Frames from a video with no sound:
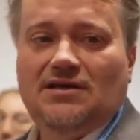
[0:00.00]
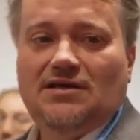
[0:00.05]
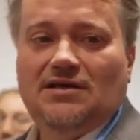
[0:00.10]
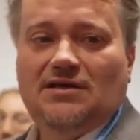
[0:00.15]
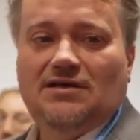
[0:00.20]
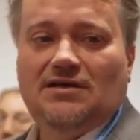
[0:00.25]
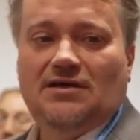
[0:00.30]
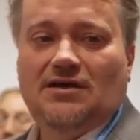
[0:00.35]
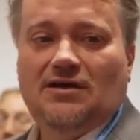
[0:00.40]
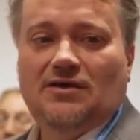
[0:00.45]

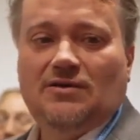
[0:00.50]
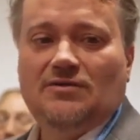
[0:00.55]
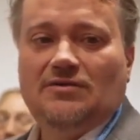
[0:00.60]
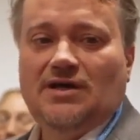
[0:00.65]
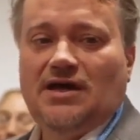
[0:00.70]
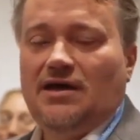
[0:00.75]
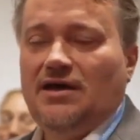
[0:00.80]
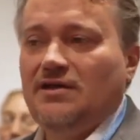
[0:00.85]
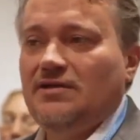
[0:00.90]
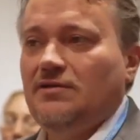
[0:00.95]
you know,
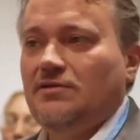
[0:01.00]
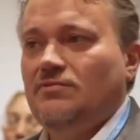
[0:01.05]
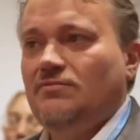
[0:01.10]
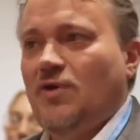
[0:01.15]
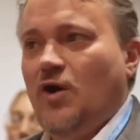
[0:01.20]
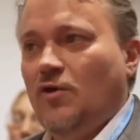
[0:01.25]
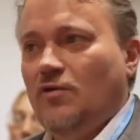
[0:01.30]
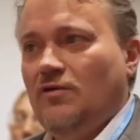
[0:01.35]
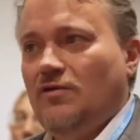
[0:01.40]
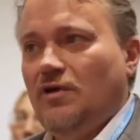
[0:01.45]
uh,
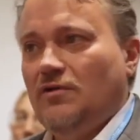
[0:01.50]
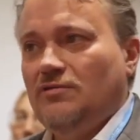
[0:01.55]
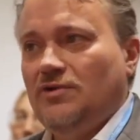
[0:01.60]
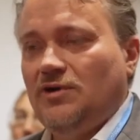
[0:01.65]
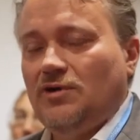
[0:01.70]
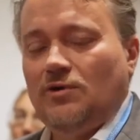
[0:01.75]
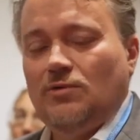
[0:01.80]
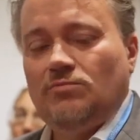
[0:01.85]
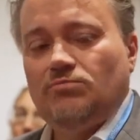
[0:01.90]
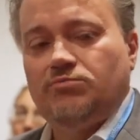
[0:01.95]
oh, you
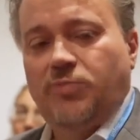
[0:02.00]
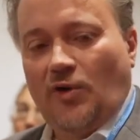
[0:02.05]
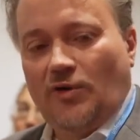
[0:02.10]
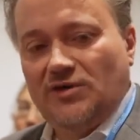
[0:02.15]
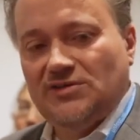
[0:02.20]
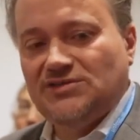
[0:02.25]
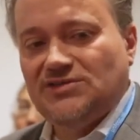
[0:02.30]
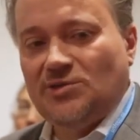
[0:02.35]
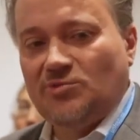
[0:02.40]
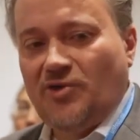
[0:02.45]
know,
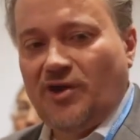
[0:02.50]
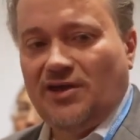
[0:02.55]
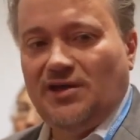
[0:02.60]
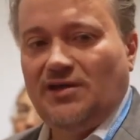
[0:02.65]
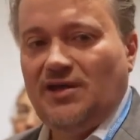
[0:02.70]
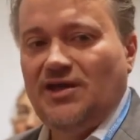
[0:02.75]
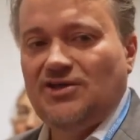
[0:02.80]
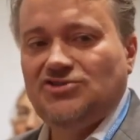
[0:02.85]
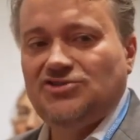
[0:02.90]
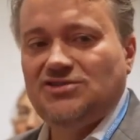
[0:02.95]
burdensome
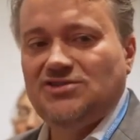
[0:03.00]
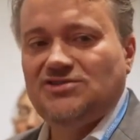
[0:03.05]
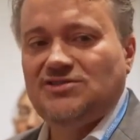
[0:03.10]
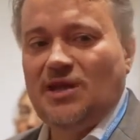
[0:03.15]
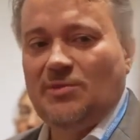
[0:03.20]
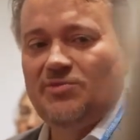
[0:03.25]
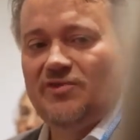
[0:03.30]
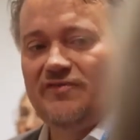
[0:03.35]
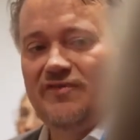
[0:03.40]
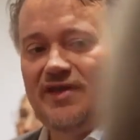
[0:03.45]
regulations.
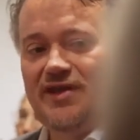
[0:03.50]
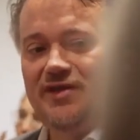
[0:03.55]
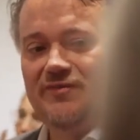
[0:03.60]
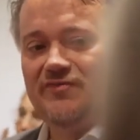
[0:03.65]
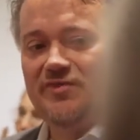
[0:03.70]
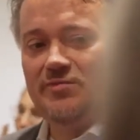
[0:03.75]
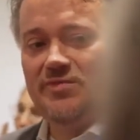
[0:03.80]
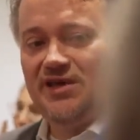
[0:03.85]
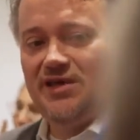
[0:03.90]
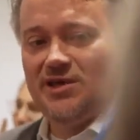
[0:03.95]
Can you tell
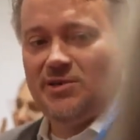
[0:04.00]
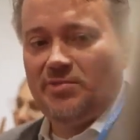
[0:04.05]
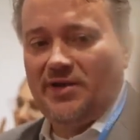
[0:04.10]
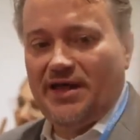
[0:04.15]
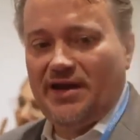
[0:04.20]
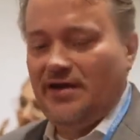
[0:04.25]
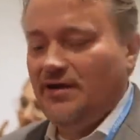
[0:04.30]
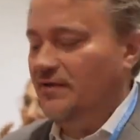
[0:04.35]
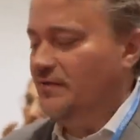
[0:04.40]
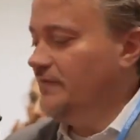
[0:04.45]
me why there